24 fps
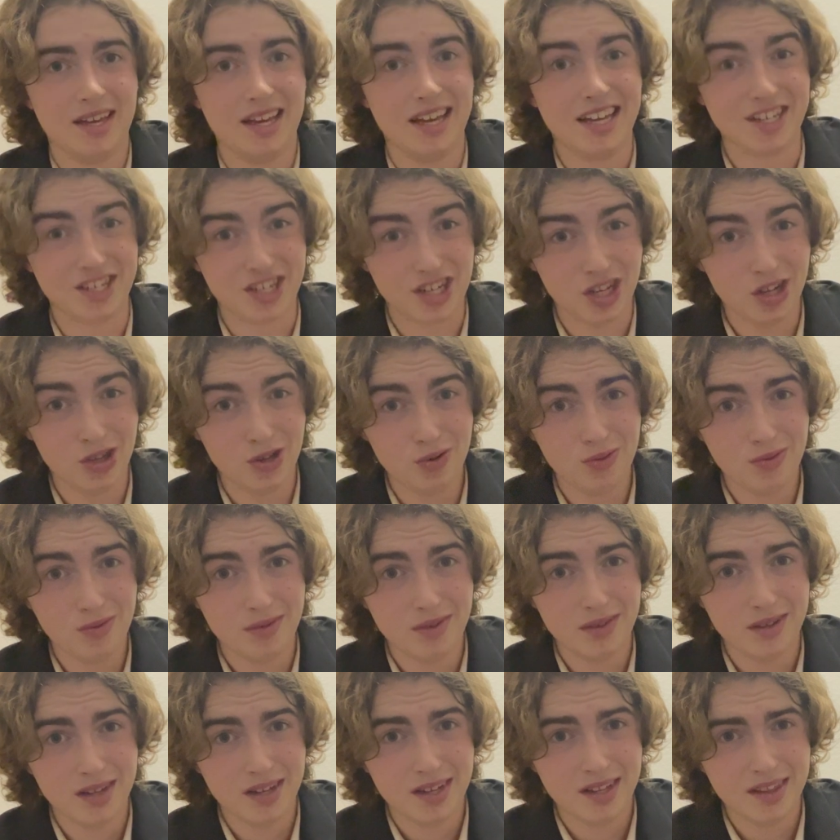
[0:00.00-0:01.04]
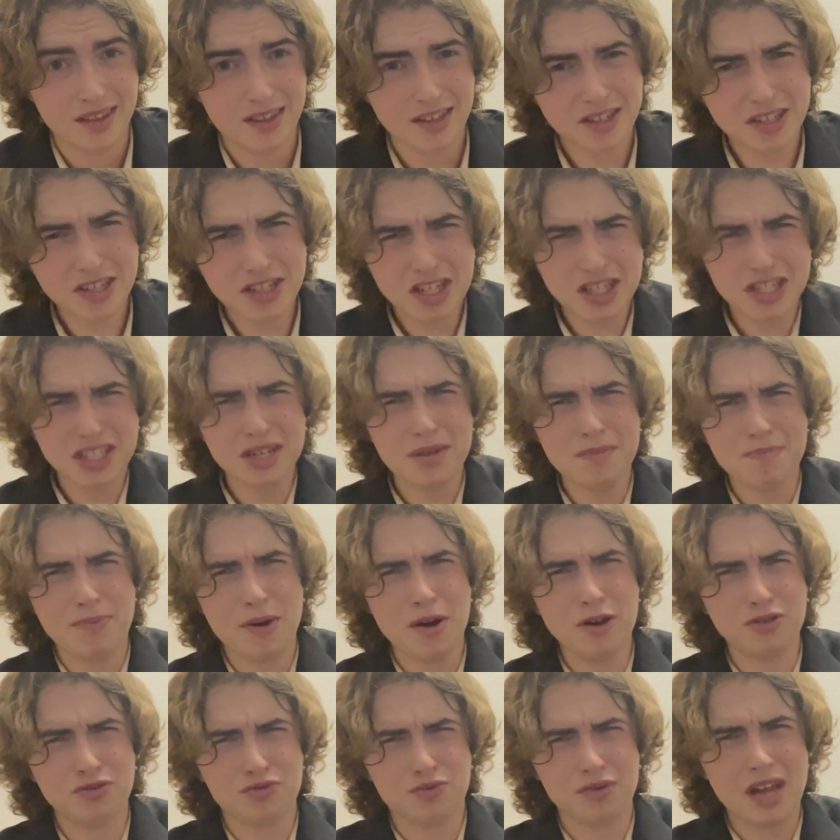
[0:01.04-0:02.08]
And two, this is just some
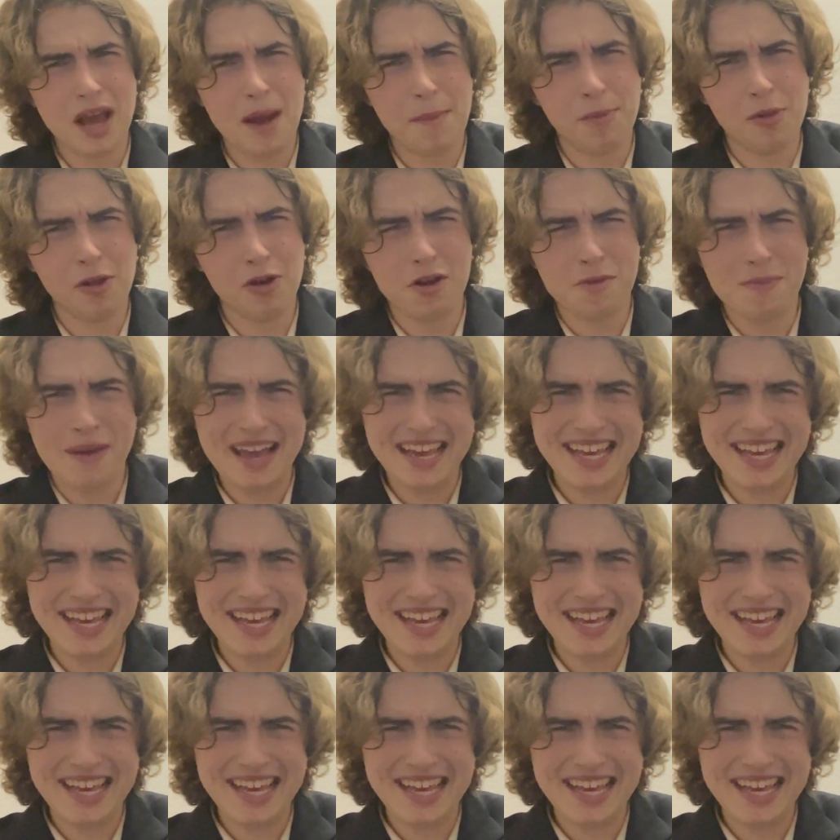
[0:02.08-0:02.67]
post re-uploaded by